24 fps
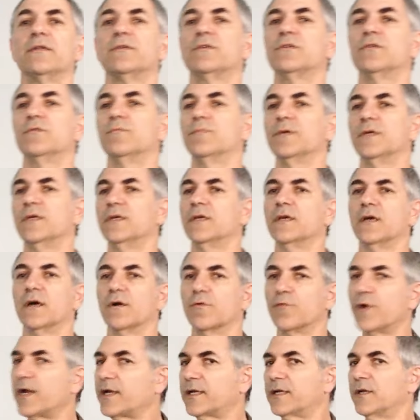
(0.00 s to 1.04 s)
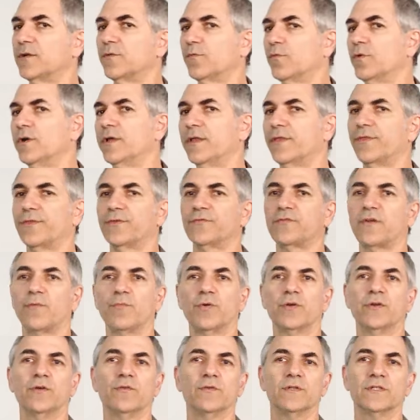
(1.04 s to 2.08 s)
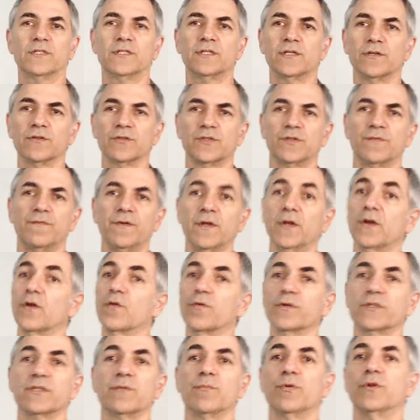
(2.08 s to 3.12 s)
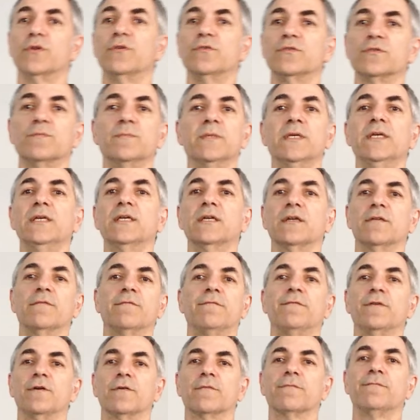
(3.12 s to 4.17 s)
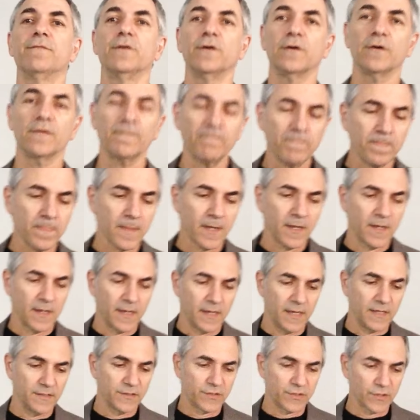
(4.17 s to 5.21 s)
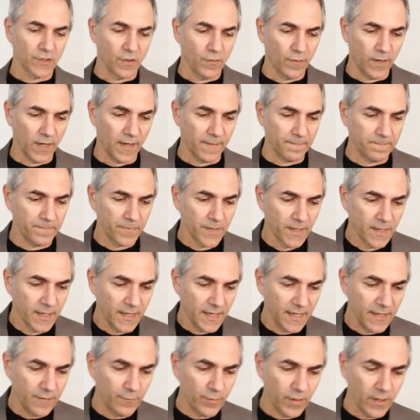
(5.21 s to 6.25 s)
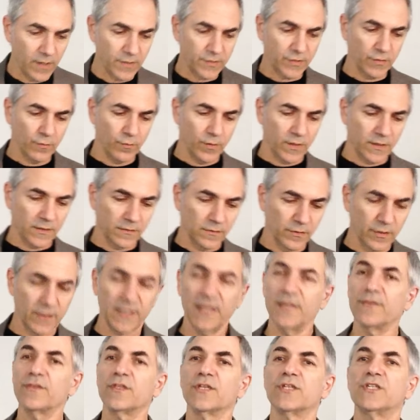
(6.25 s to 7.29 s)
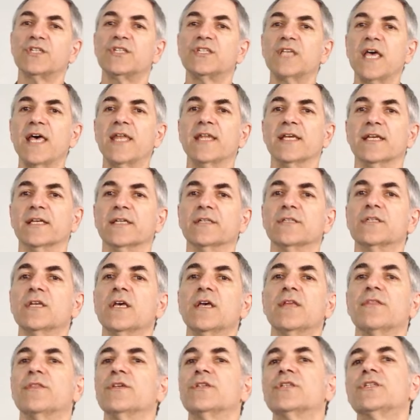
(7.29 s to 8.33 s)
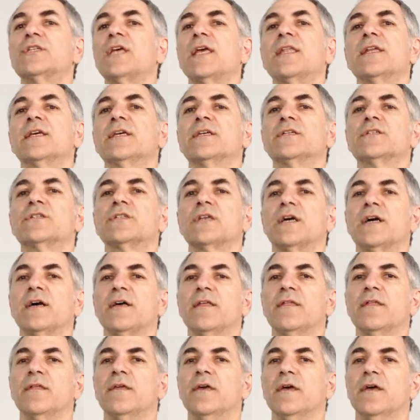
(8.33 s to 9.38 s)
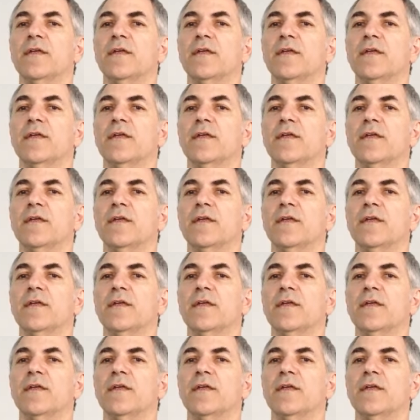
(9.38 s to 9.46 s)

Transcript: to be reckoned with, someone who instills fear, or someone who's meek and fearful, and so on. And we also want to look at the settings that